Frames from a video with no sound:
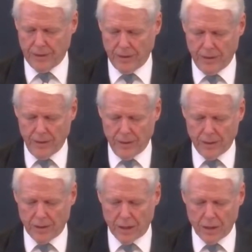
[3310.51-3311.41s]

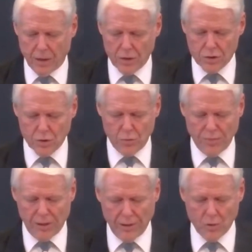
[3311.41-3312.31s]
God also
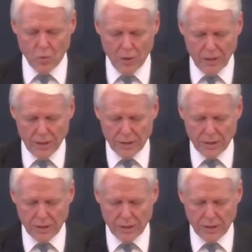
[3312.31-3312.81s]
bearing witness